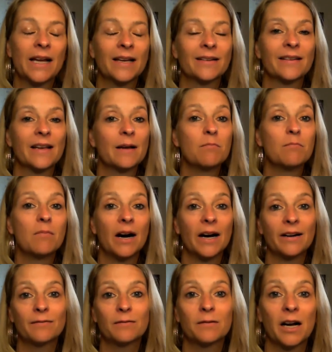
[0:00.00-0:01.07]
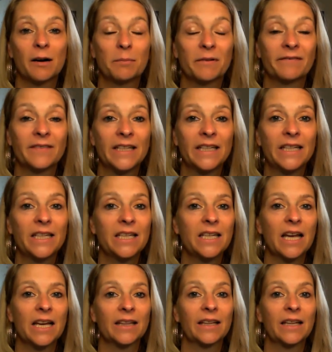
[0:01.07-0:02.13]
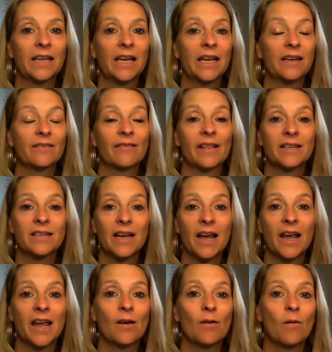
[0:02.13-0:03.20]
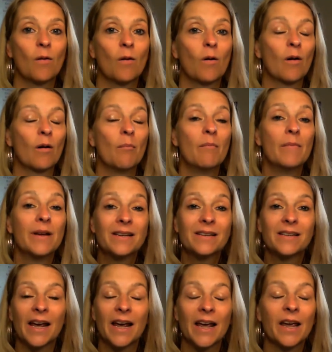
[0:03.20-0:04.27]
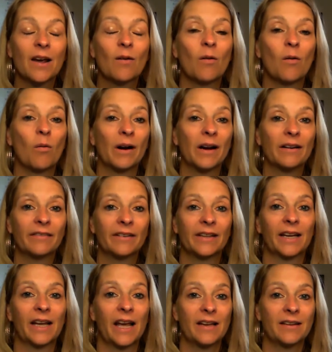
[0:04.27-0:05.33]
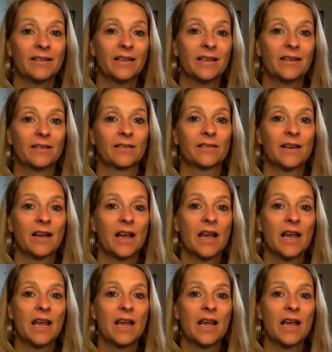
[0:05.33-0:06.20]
as a mindful cup of tea at the end of the day or midday or whatever the case is.